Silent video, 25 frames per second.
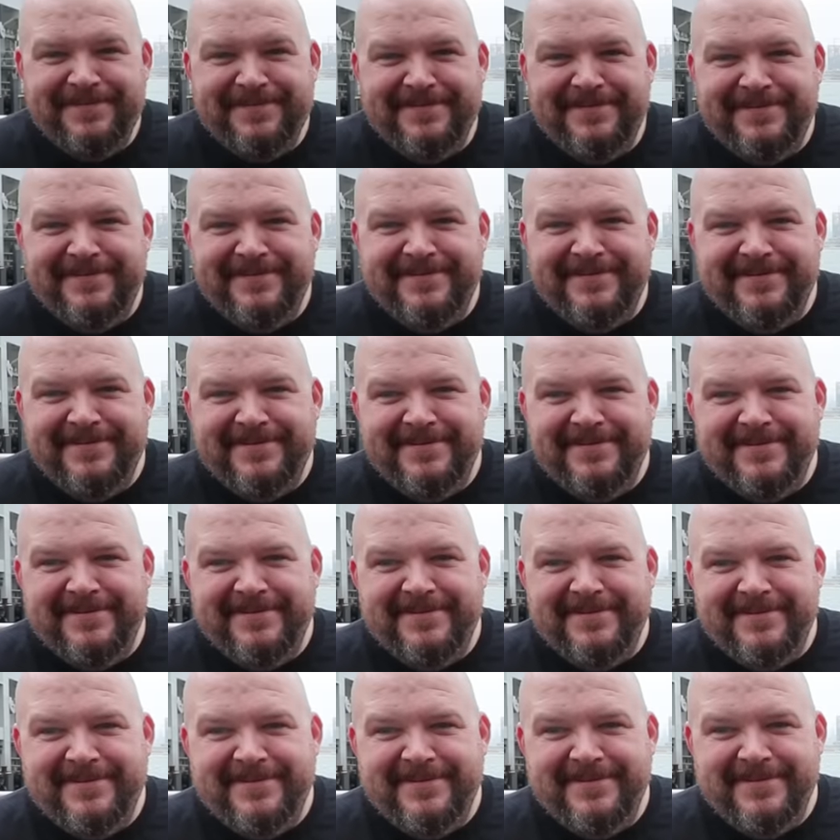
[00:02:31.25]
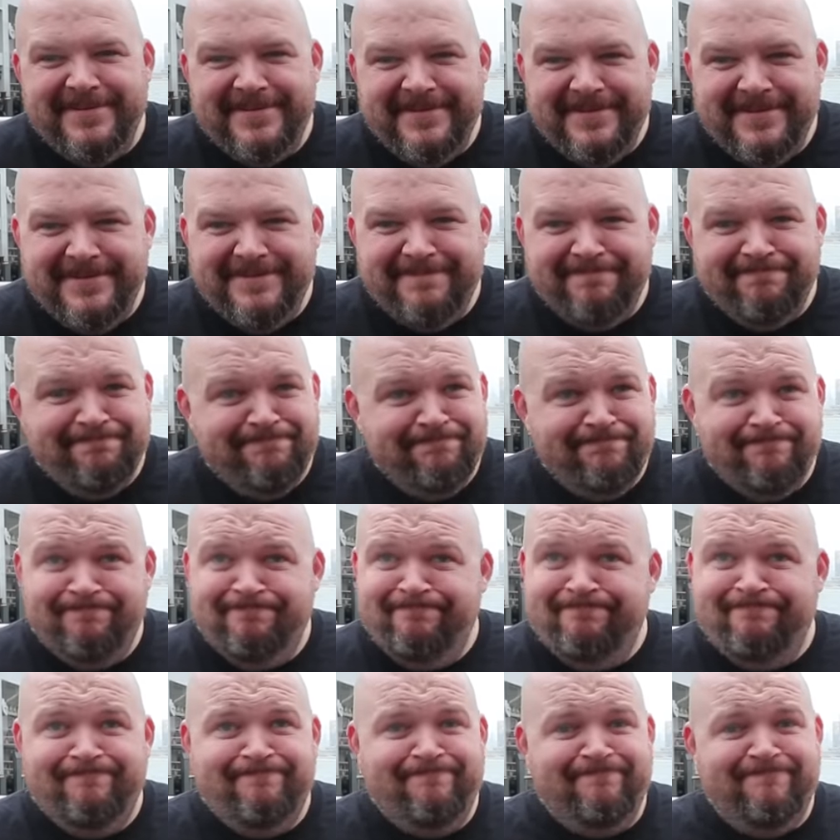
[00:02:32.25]

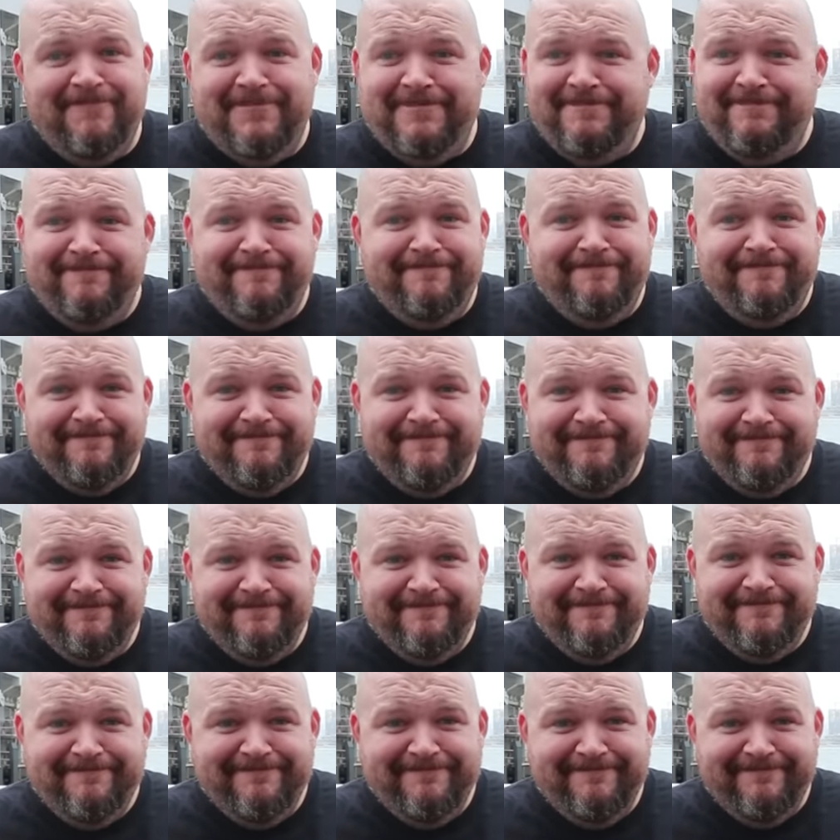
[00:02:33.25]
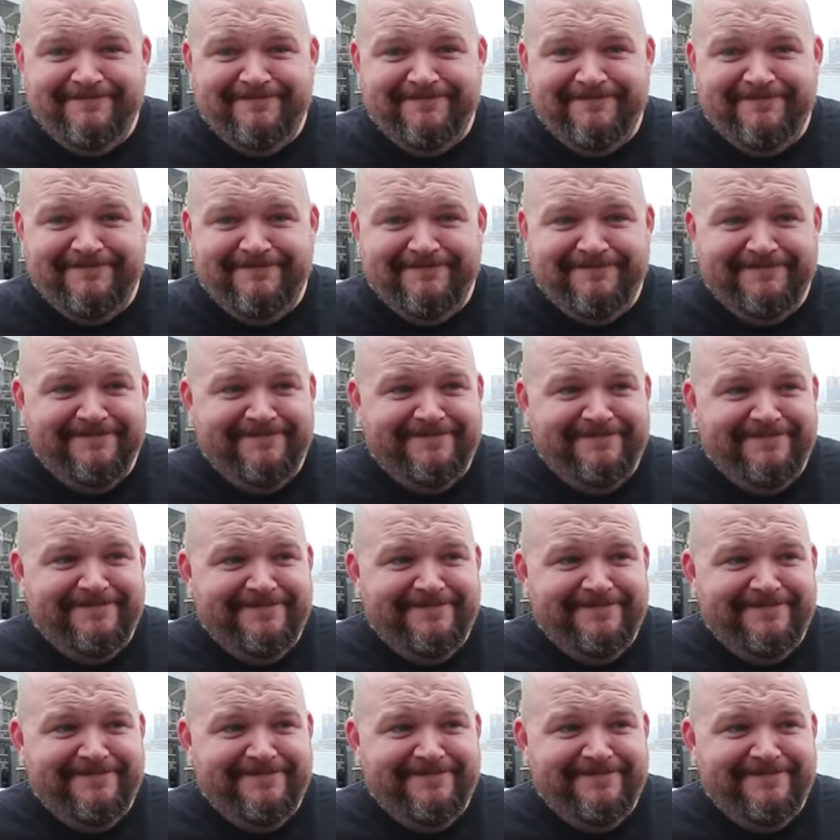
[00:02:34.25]
This person isn't speaking.